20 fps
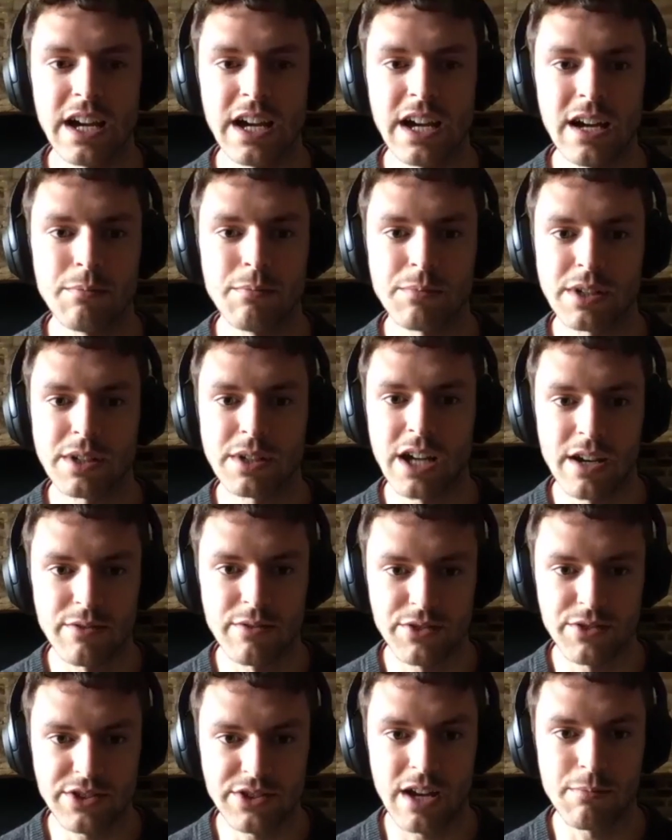kind
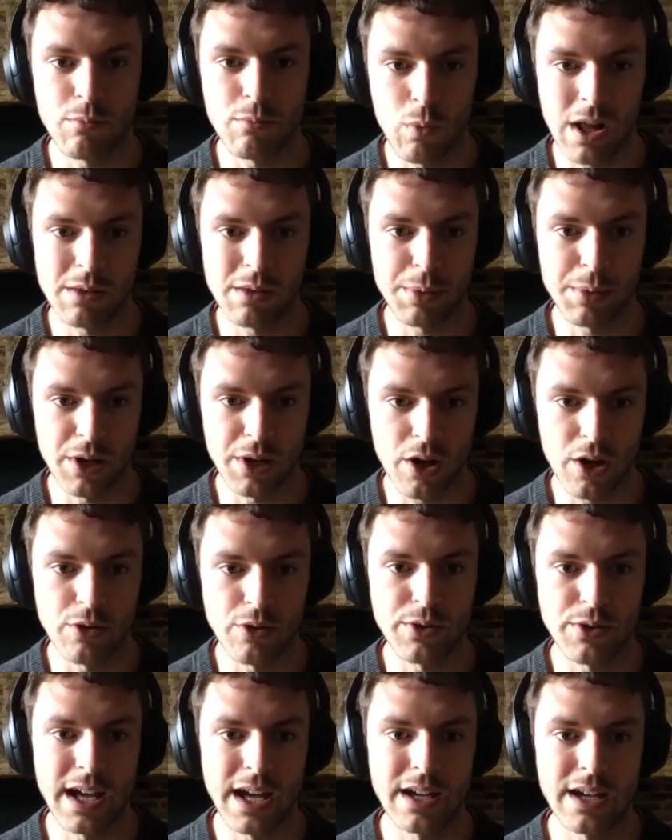of well below
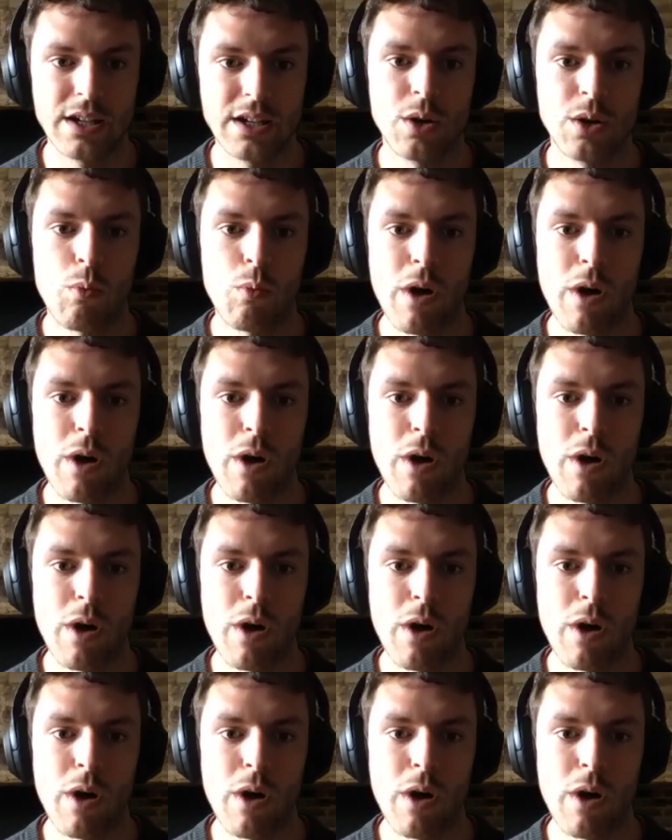that 1